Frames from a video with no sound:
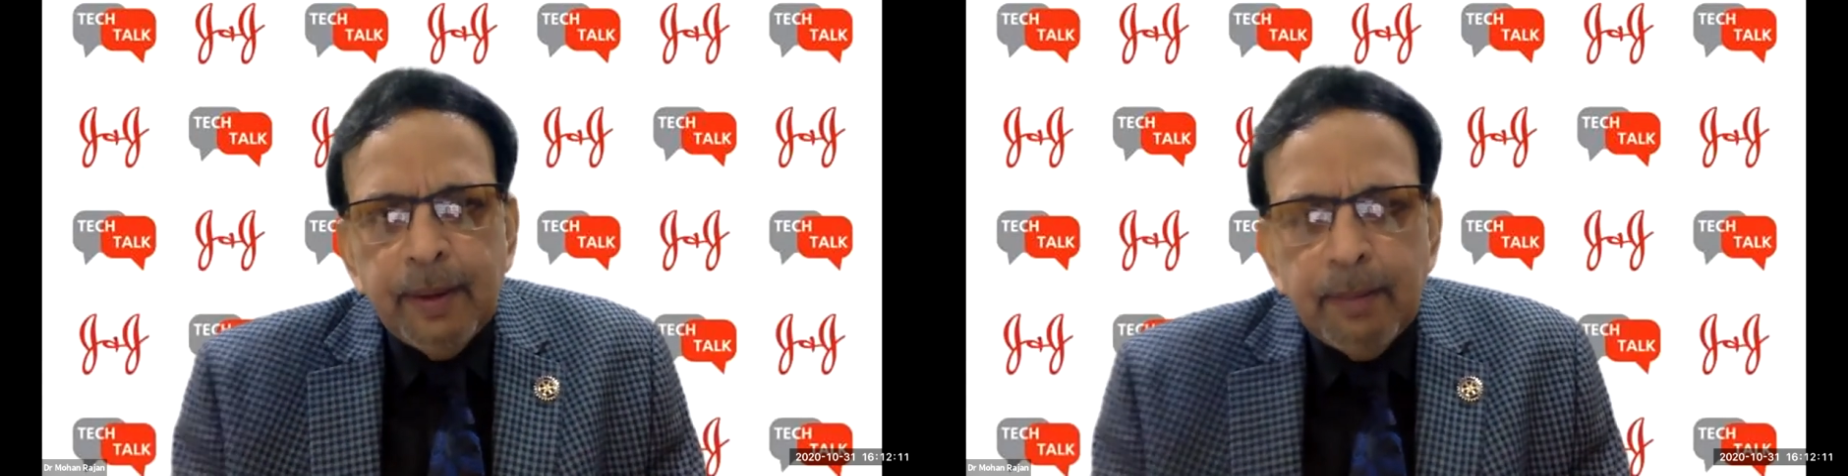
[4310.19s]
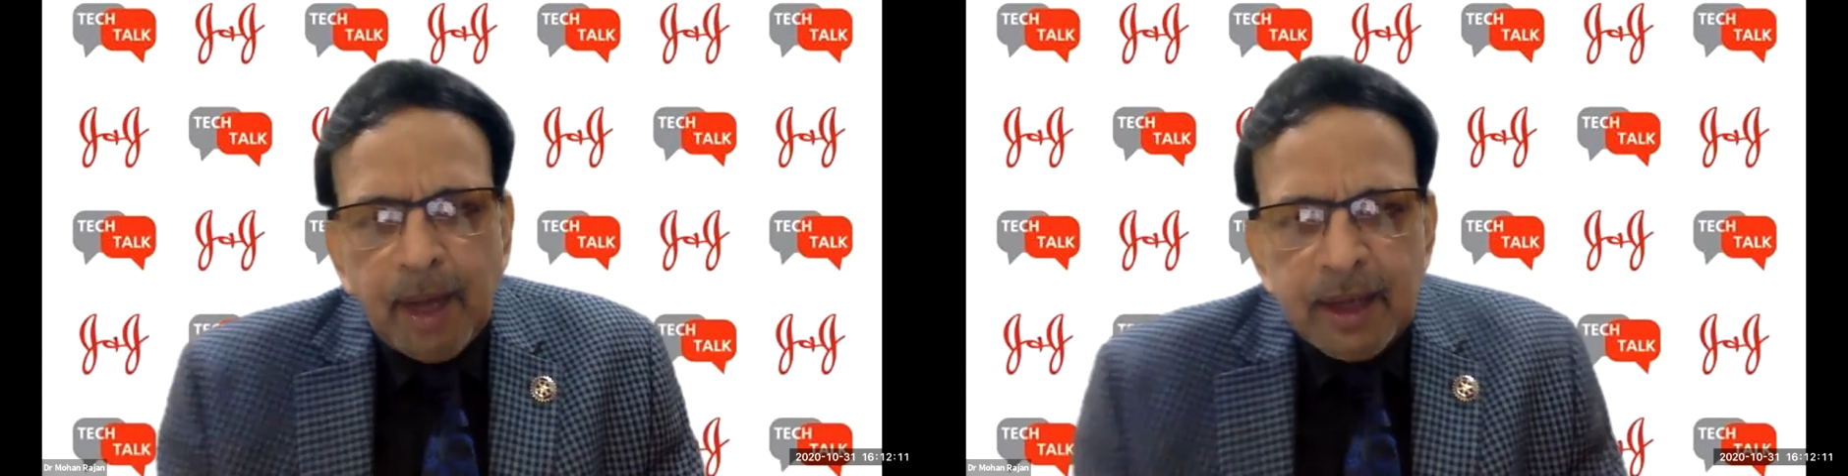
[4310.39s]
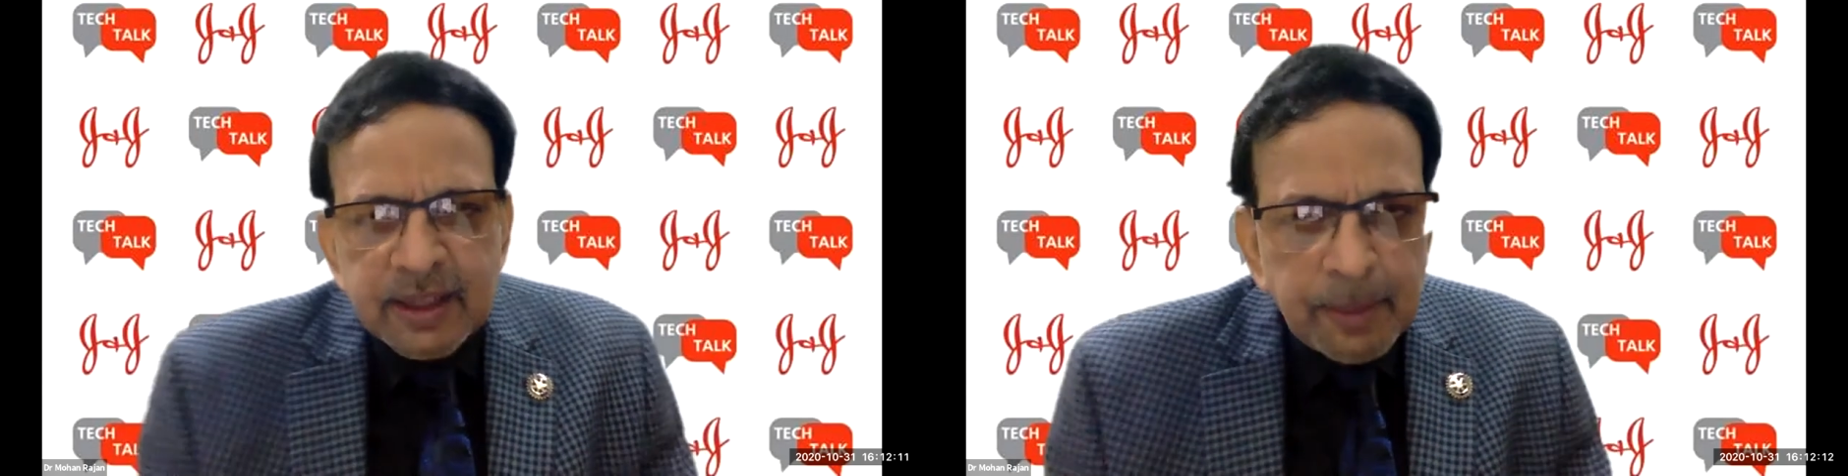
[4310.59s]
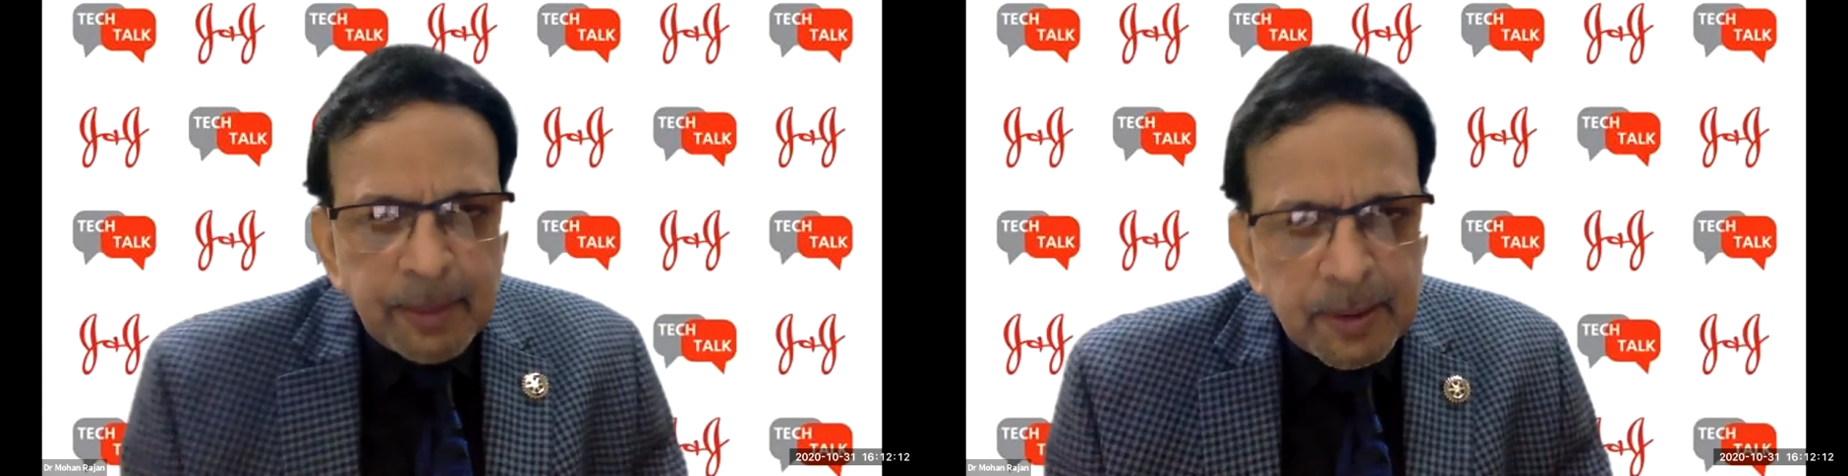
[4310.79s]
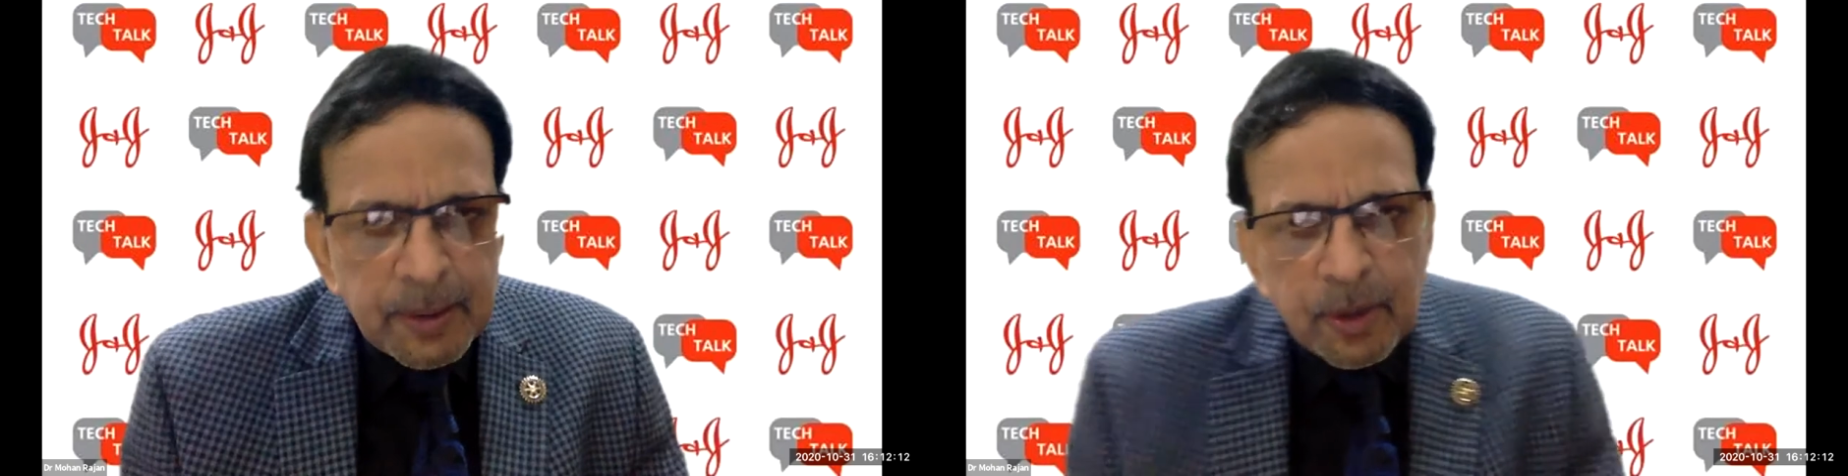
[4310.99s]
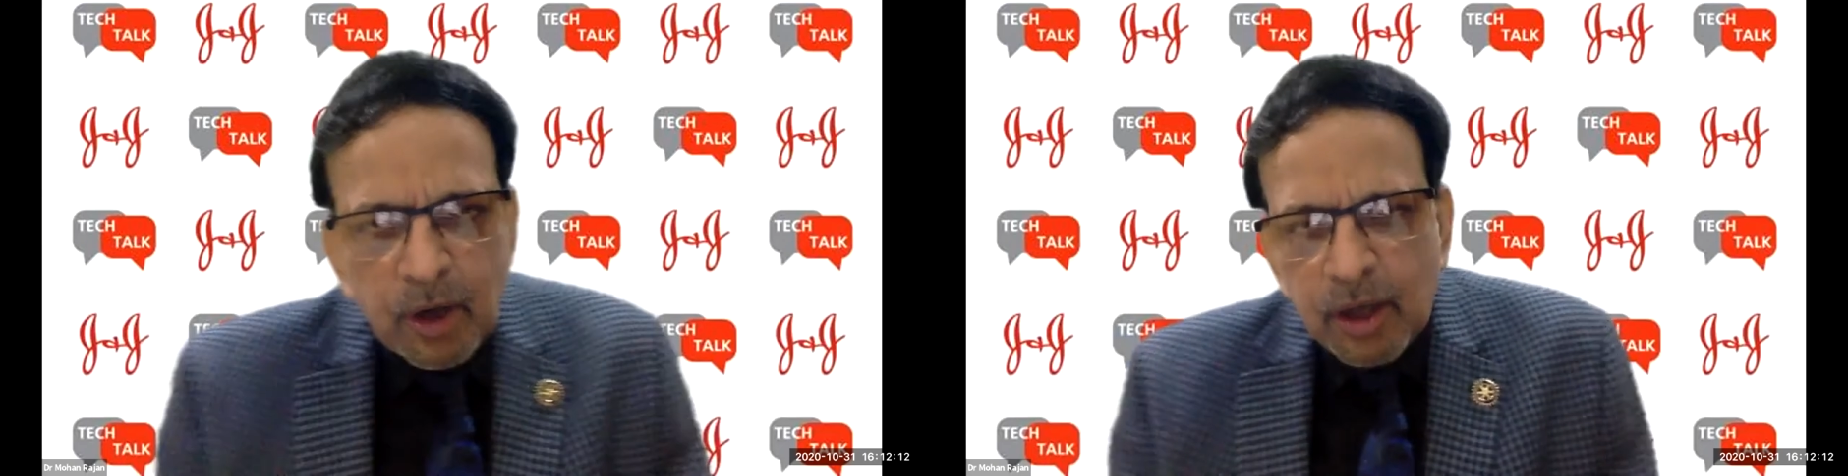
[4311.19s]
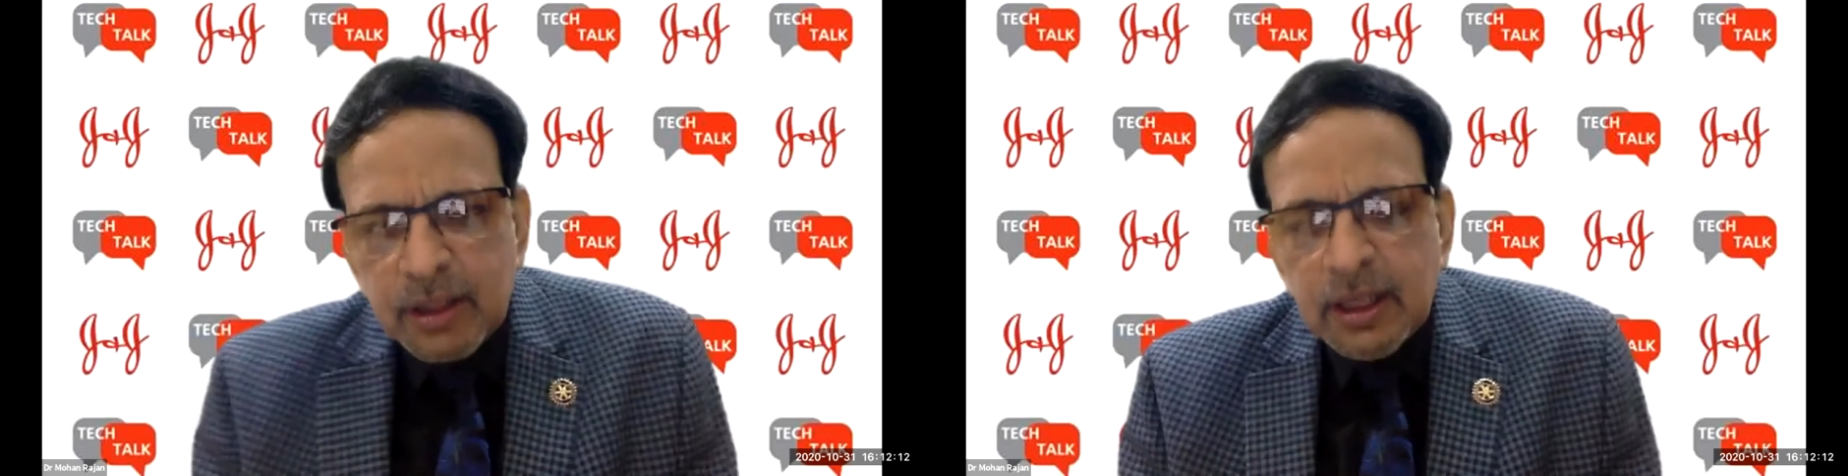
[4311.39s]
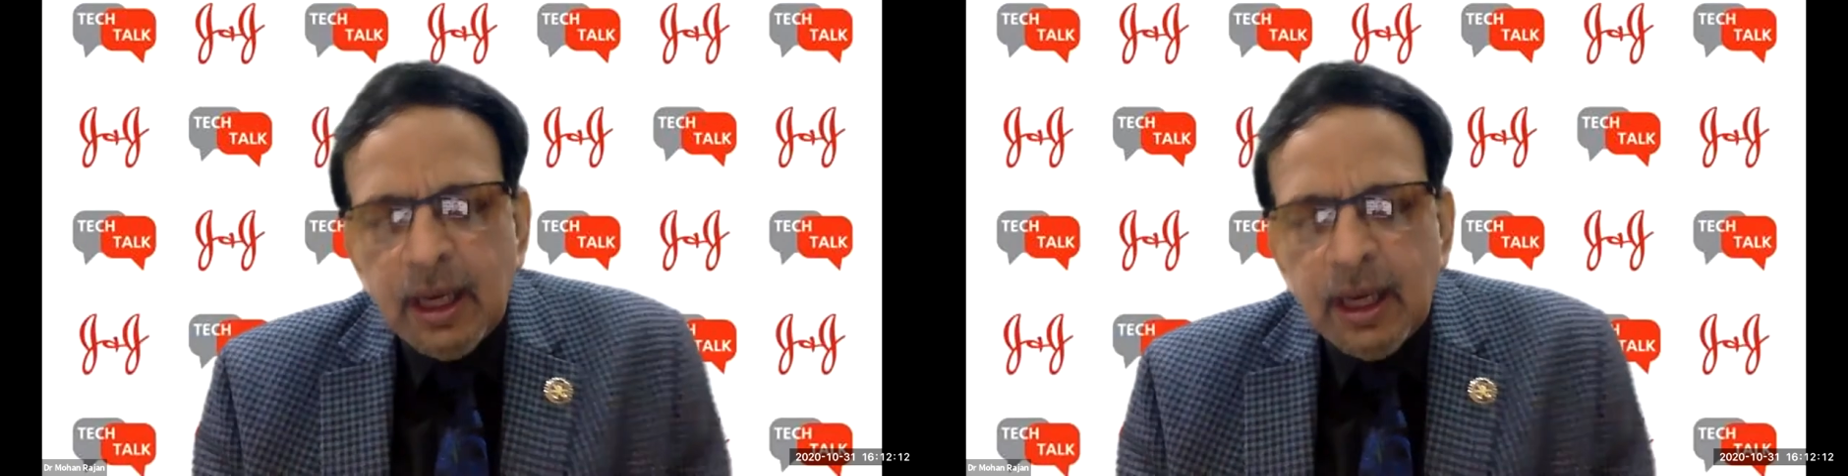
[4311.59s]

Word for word: mark sometimes because